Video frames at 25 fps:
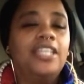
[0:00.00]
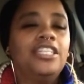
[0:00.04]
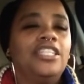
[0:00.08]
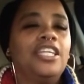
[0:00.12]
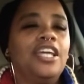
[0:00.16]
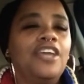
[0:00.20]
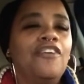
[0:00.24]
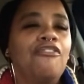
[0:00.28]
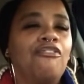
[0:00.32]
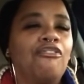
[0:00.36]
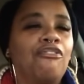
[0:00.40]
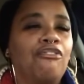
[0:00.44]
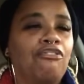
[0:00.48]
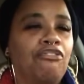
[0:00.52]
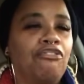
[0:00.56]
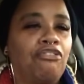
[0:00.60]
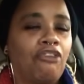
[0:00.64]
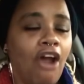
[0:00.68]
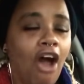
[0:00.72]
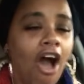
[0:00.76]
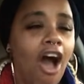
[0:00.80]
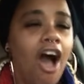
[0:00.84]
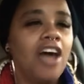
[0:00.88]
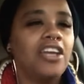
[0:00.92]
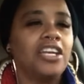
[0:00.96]

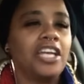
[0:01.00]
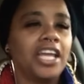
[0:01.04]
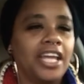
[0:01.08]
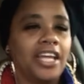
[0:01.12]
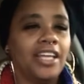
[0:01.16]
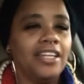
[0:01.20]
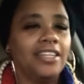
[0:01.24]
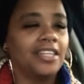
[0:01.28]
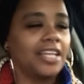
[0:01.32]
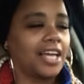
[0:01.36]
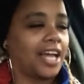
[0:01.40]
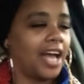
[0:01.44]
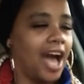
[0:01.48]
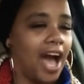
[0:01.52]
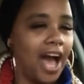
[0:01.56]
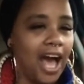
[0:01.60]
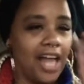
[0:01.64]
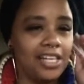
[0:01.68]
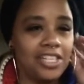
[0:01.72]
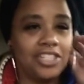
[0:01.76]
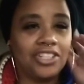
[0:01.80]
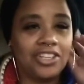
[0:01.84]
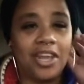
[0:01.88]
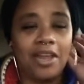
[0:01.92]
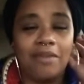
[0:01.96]
defrauding
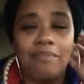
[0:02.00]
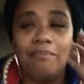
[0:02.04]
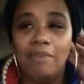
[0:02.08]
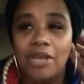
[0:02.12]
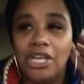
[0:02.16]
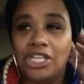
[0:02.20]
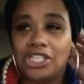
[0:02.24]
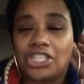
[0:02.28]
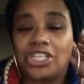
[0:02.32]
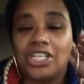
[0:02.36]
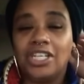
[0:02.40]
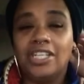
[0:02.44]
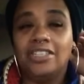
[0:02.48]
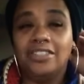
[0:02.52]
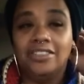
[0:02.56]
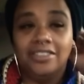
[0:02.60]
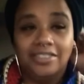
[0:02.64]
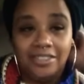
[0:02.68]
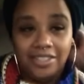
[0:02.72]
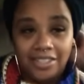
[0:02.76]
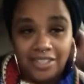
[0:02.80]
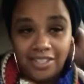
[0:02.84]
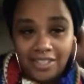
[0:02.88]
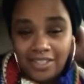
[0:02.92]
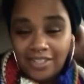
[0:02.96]
college
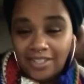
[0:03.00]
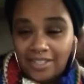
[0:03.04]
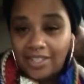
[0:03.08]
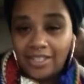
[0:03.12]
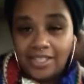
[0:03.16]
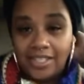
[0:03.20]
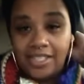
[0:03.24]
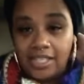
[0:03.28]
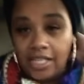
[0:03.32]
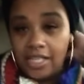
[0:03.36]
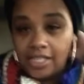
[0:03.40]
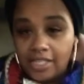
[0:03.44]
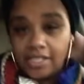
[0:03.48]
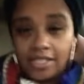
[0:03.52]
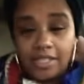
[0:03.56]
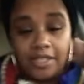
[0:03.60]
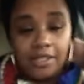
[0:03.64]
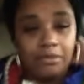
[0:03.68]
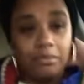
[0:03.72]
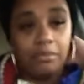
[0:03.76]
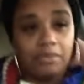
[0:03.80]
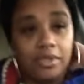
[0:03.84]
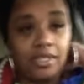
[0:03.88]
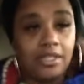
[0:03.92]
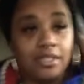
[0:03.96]
admission
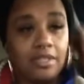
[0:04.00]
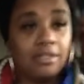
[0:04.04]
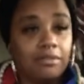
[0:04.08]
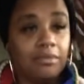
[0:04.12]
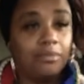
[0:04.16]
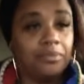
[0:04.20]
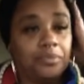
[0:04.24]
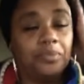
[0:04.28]
systems.